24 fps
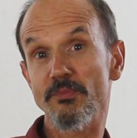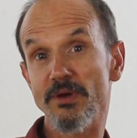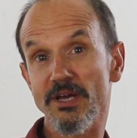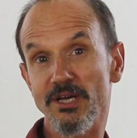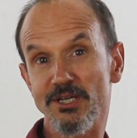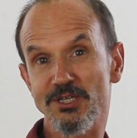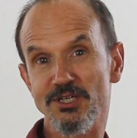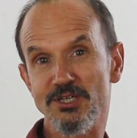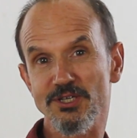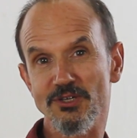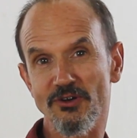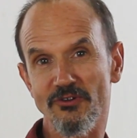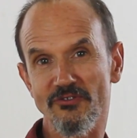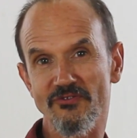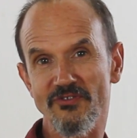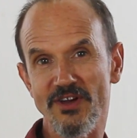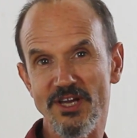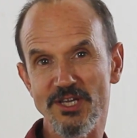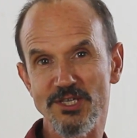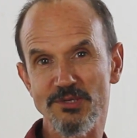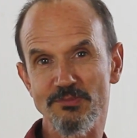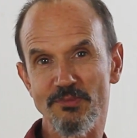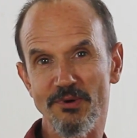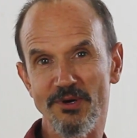pictures on
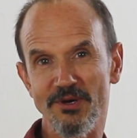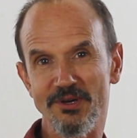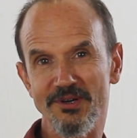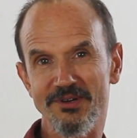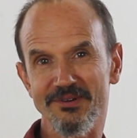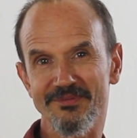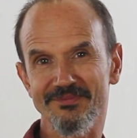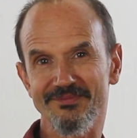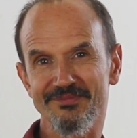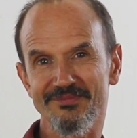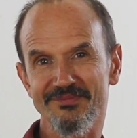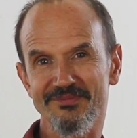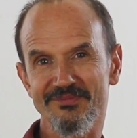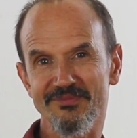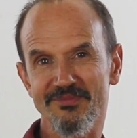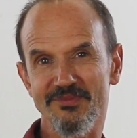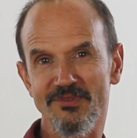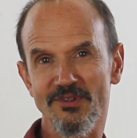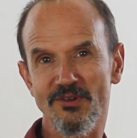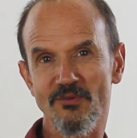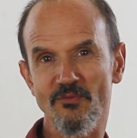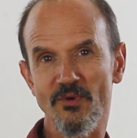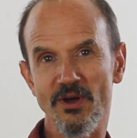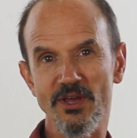Facebook,
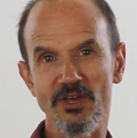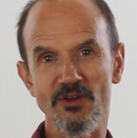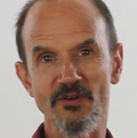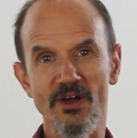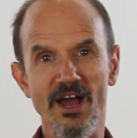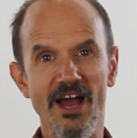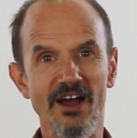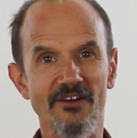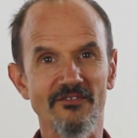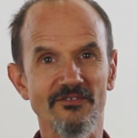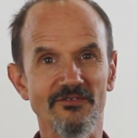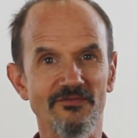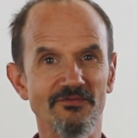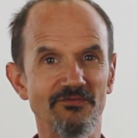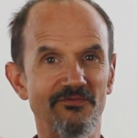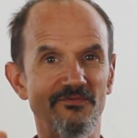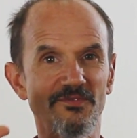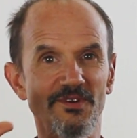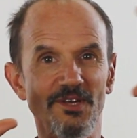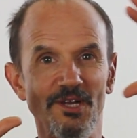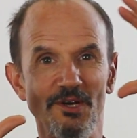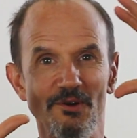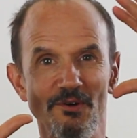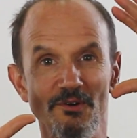where you have,
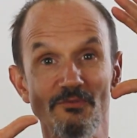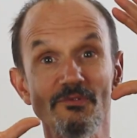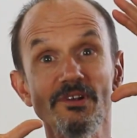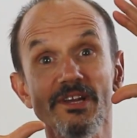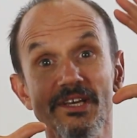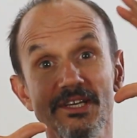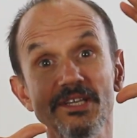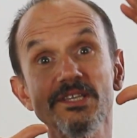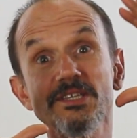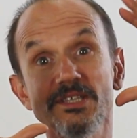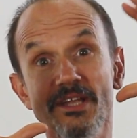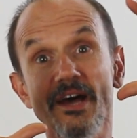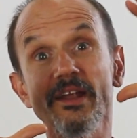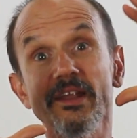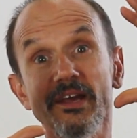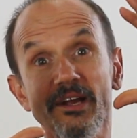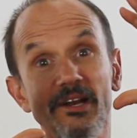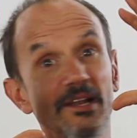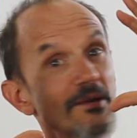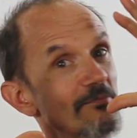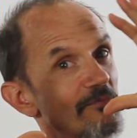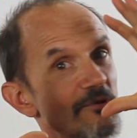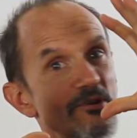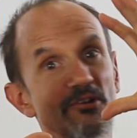a really
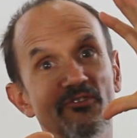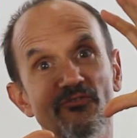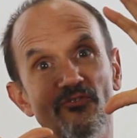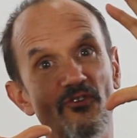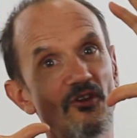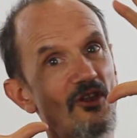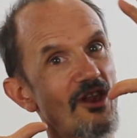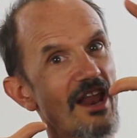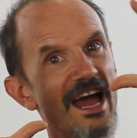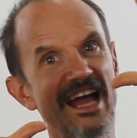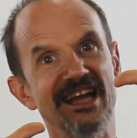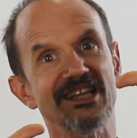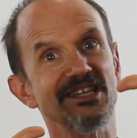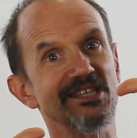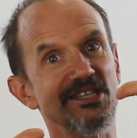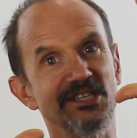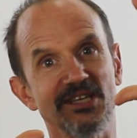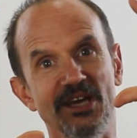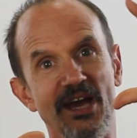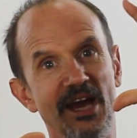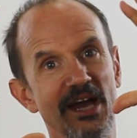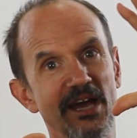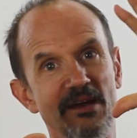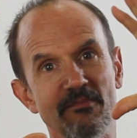stunningly beautiful
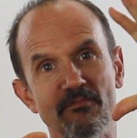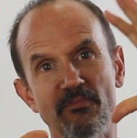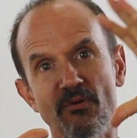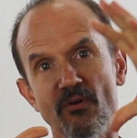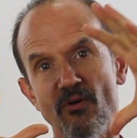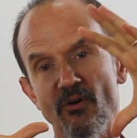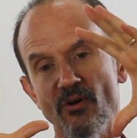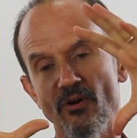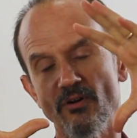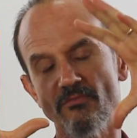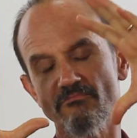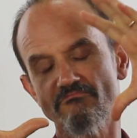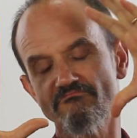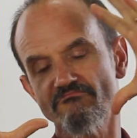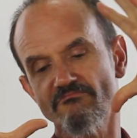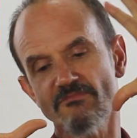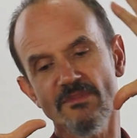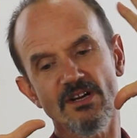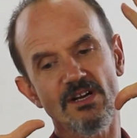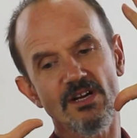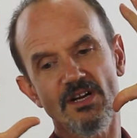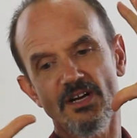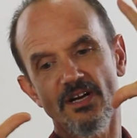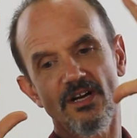landscape, or
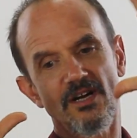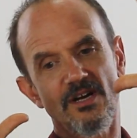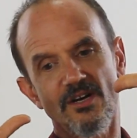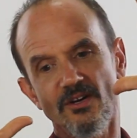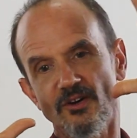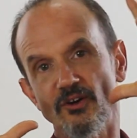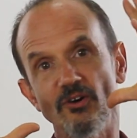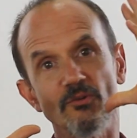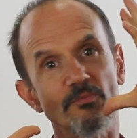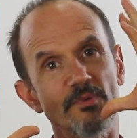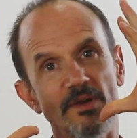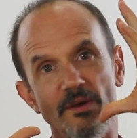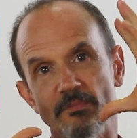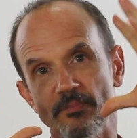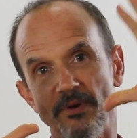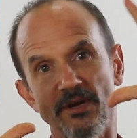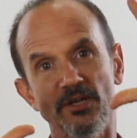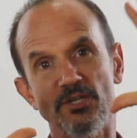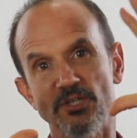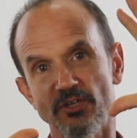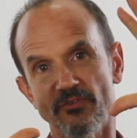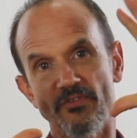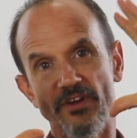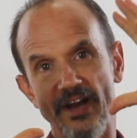could be a
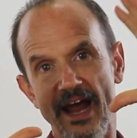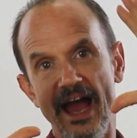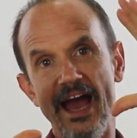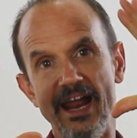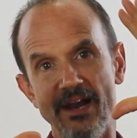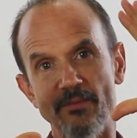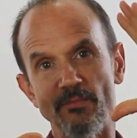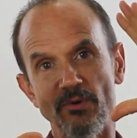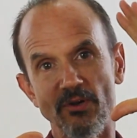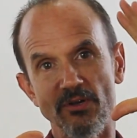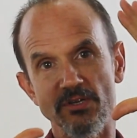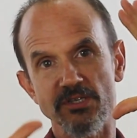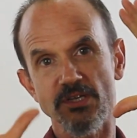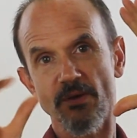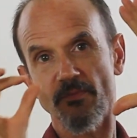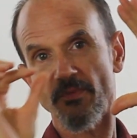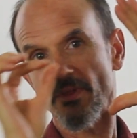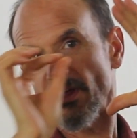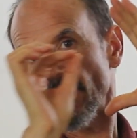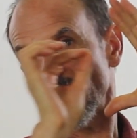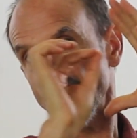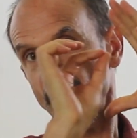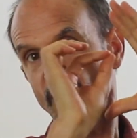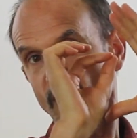picture of an animal or
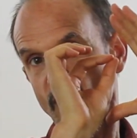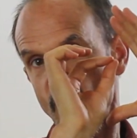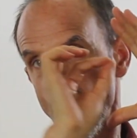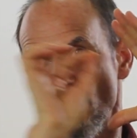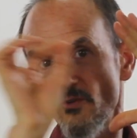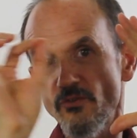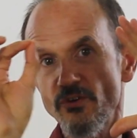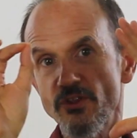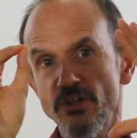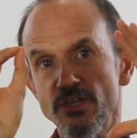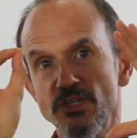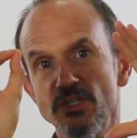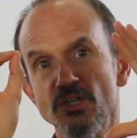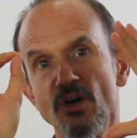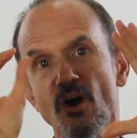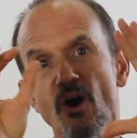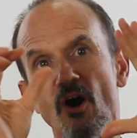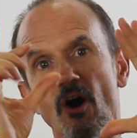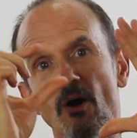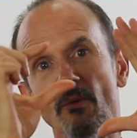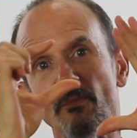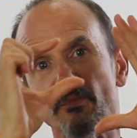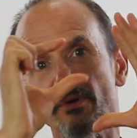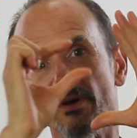something, and over the
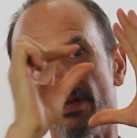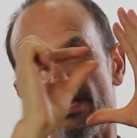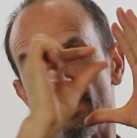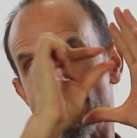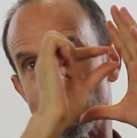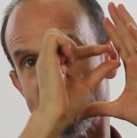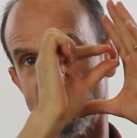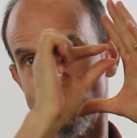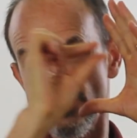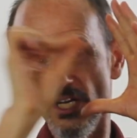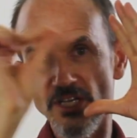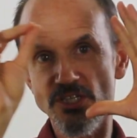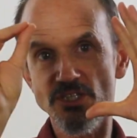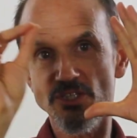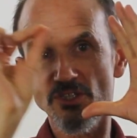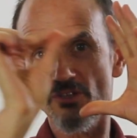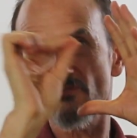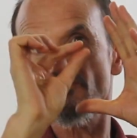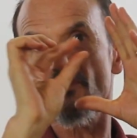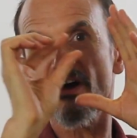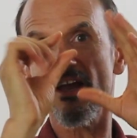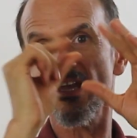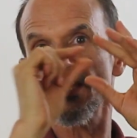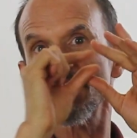top, in just
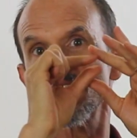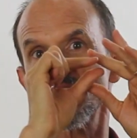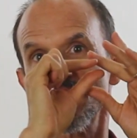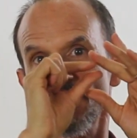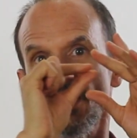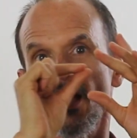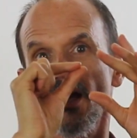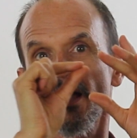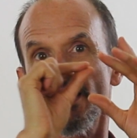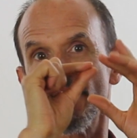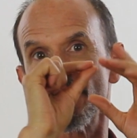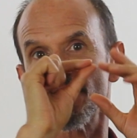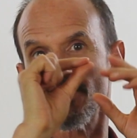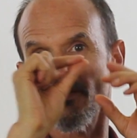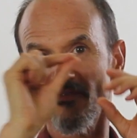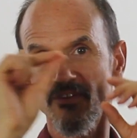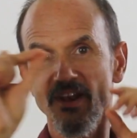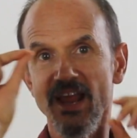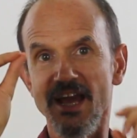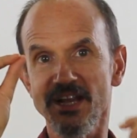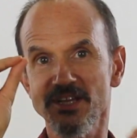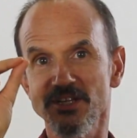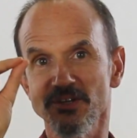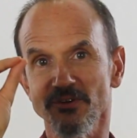the right size
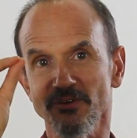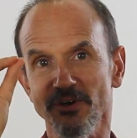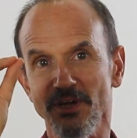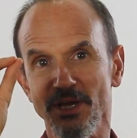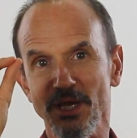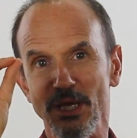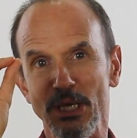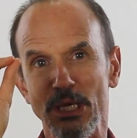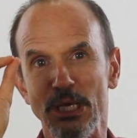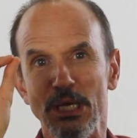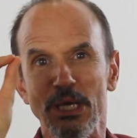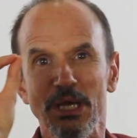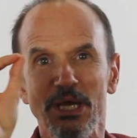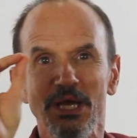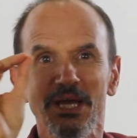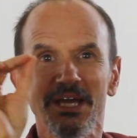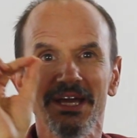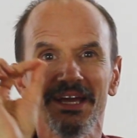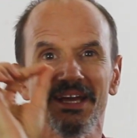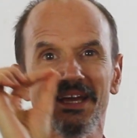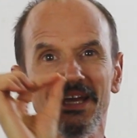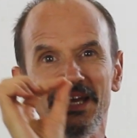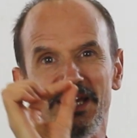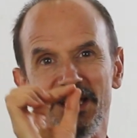of lettering,
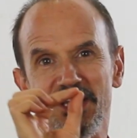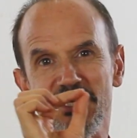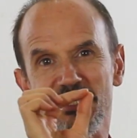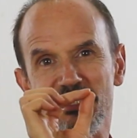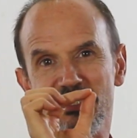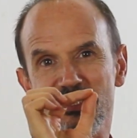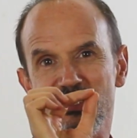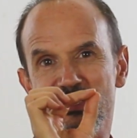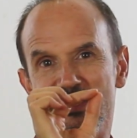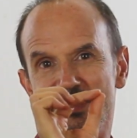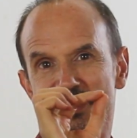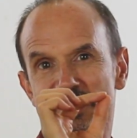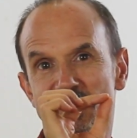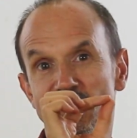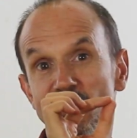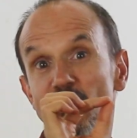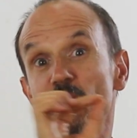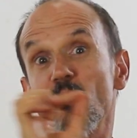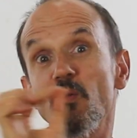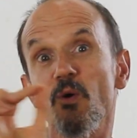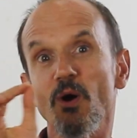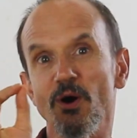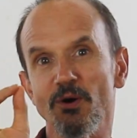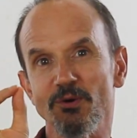is a
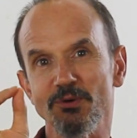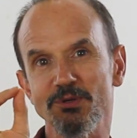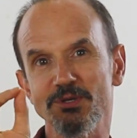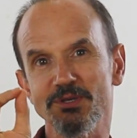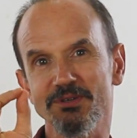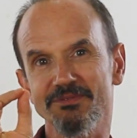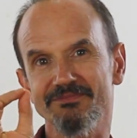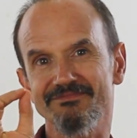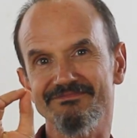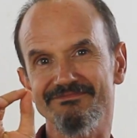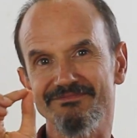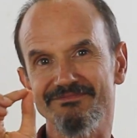quote.